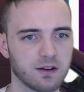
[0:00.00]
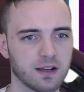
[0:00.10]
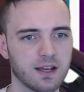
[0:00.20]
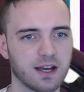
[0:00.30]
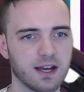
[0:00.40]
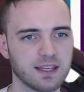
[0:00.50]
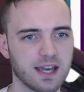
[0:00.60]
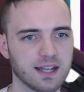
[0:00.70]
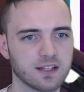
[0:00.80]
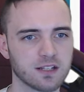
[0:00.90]
And uh,
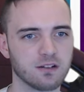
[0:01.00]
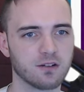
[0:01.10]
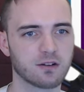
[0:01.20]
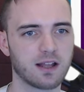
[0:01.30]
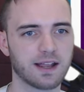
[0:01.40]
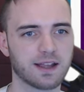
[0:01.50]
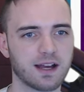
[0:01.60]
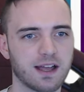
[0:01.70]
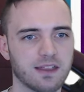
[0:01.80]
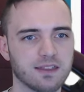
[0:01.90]
yeah, it doesn't look like
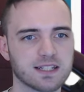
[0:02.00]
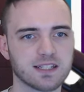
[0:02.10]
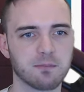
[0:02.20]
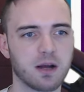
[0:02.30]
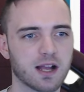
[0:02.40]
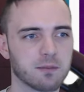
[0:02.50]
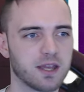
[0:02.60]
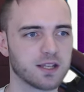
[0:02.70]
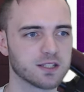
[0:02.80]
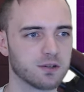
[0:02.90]
uh, this is the market
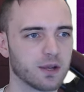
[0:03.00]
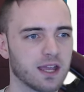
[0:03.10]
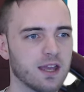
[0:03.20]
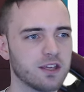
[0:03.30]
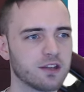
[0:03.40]
makers doing it.